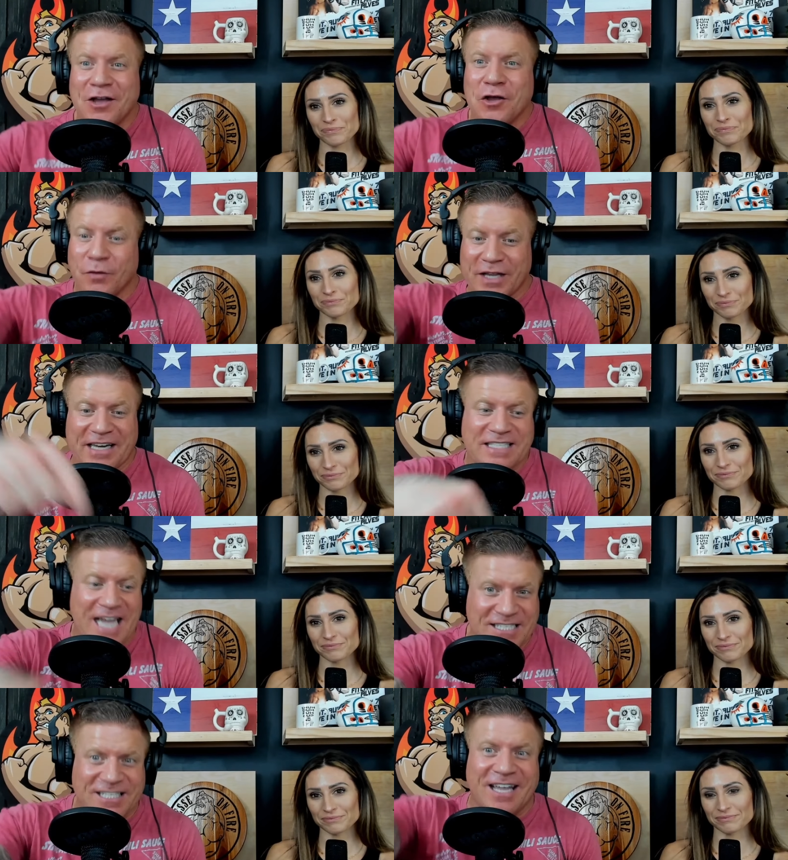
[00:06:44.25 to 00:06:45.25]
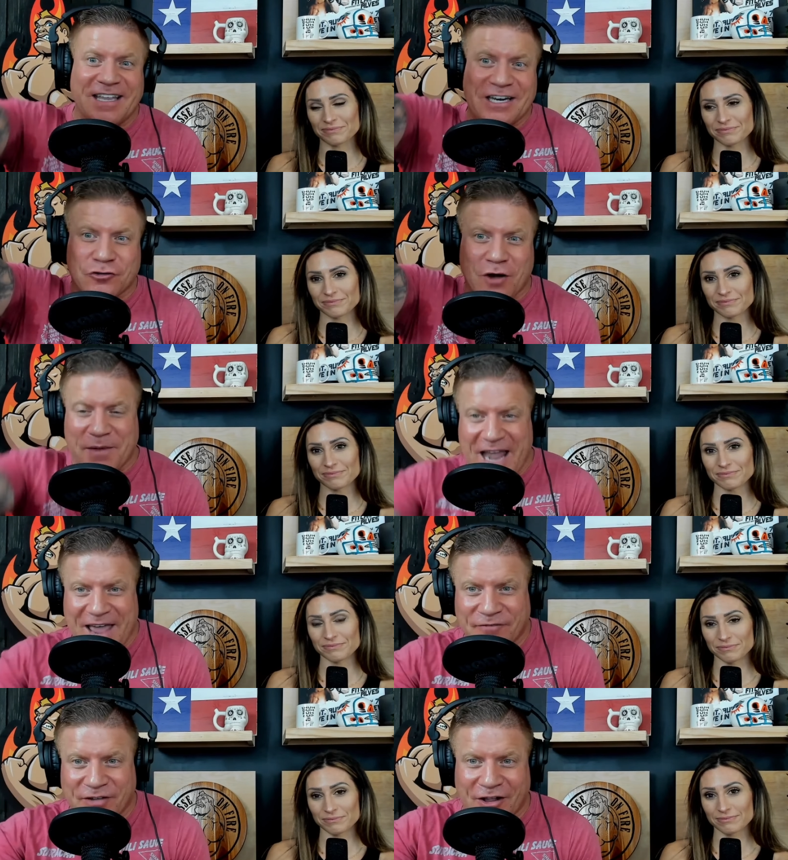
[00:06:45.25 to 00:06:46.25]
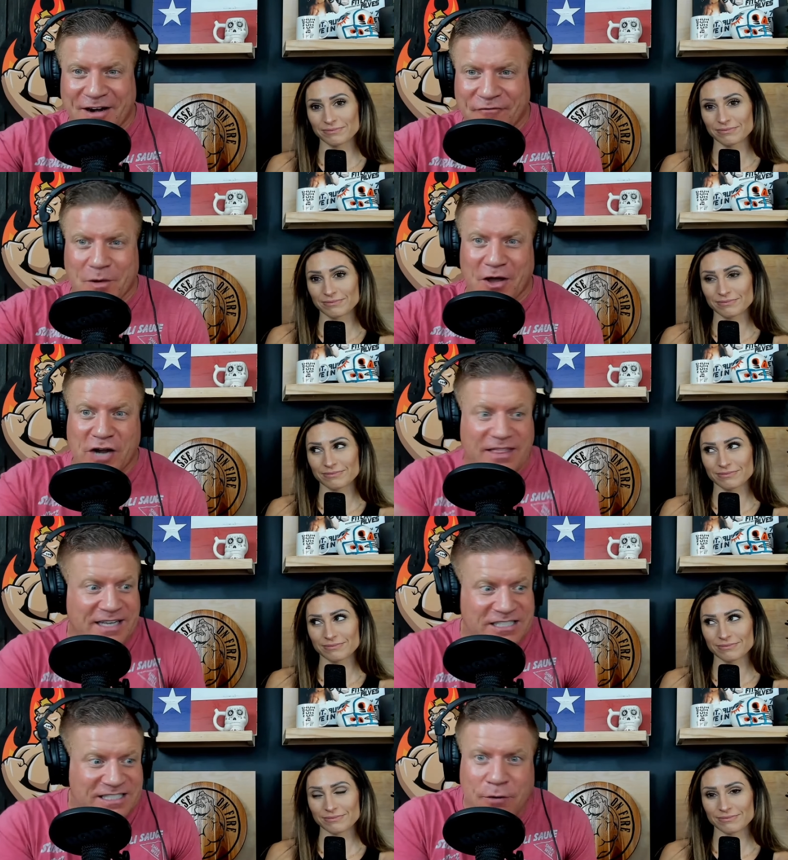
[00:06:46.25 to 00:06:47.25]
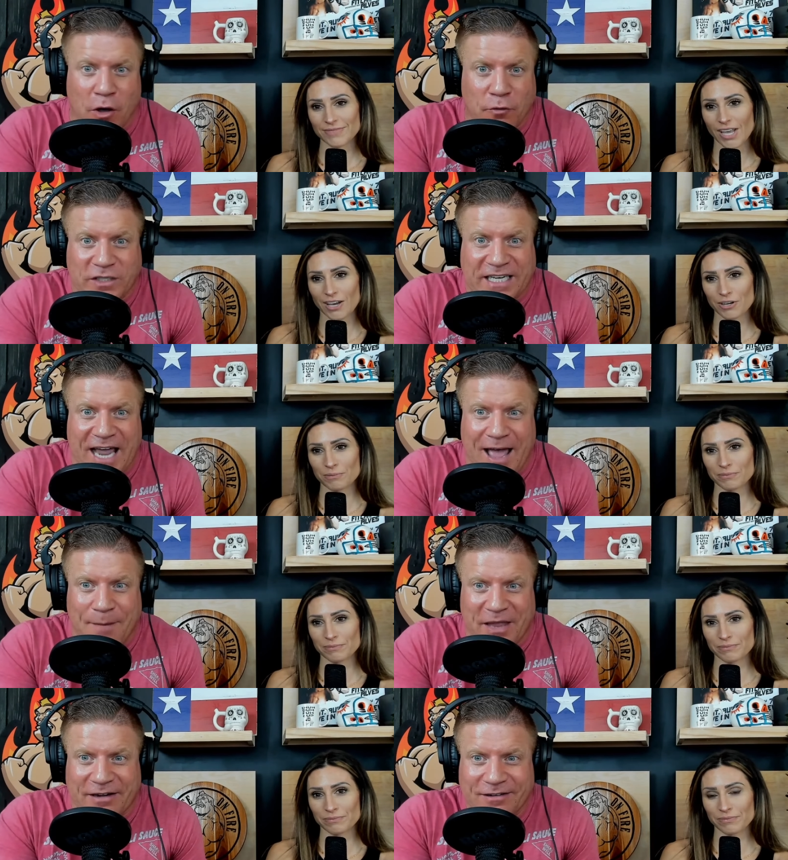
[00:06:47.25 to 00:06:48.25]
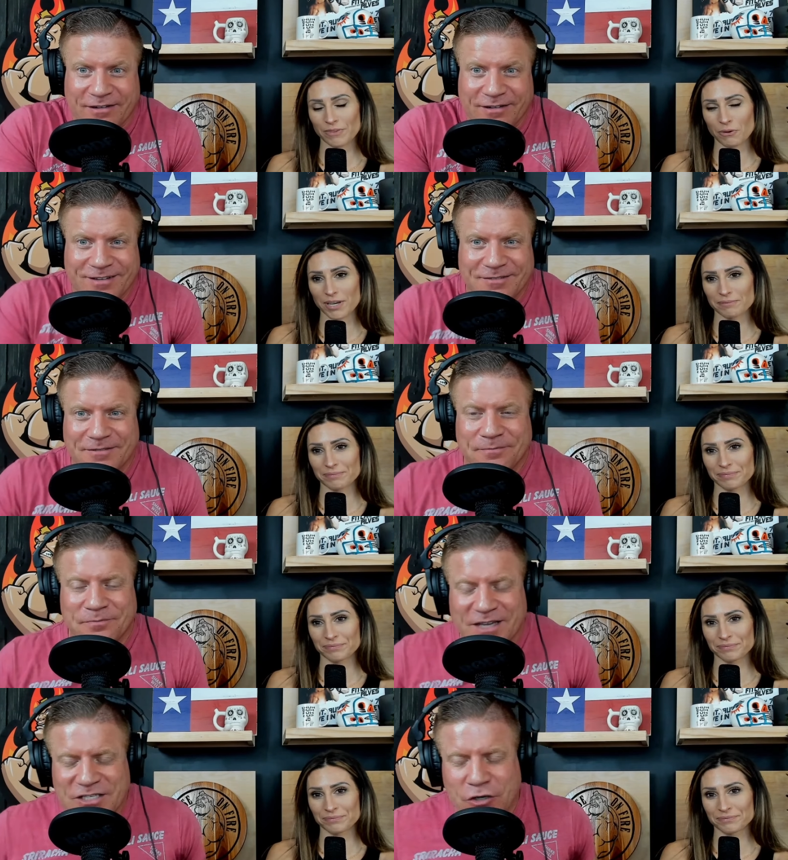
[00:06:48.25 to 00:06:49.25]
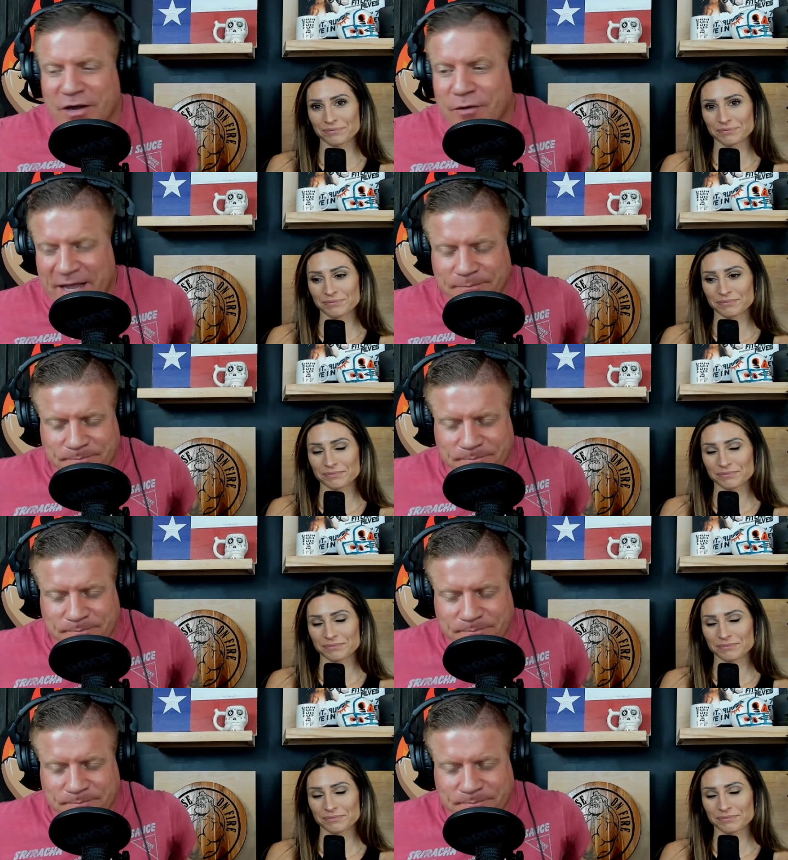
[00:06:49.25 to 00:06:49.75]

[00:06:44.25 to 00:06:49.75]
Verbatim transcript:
Speaker 1: We get a Tesla, and then you drop an anvil on it from 100, and let's just see what what's okay. gonna happen. Okay. So anyway,